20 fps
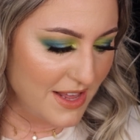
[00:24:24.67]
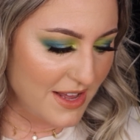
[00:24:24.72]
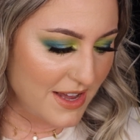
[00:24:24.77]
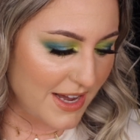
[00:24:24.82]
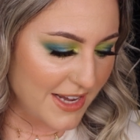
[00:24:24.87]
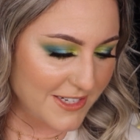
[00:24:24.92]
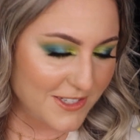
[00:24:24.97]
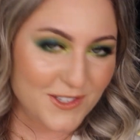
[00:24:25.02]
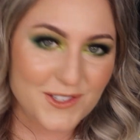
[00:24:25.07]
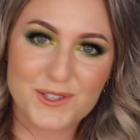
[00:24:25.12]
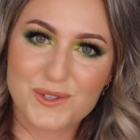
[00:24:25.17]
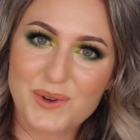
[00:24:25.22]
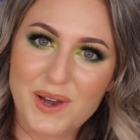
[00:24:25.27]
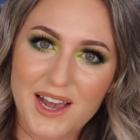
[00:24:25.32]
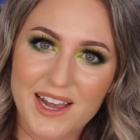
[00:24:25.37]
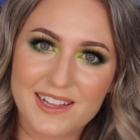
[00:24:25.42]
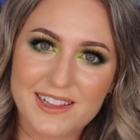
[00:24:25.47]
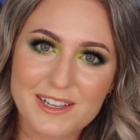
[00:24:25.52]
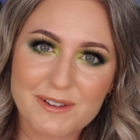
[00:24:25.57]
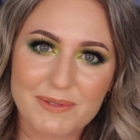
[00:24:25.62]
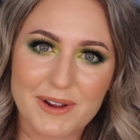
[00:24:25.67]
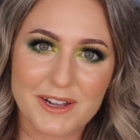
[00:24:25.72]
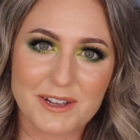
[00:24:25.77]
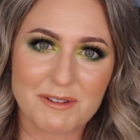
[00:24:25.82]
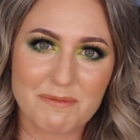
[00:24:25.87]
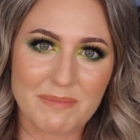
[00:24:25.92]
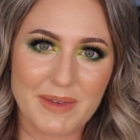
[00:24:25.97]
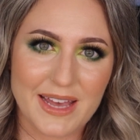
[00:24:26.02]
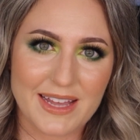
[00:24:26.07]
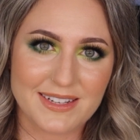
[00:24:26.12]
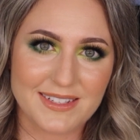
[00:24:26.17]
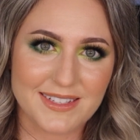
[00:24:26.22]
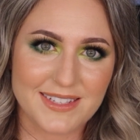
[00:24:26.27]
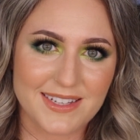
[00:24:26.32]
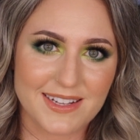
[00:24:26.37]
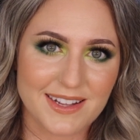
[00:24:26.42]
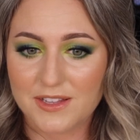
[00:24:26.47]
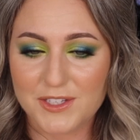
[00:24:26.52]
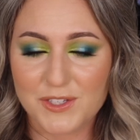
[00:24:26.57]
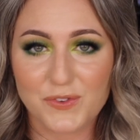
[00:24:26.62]
I do highly recommend,
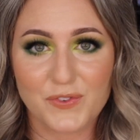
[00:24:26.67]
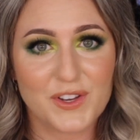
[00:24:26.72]
this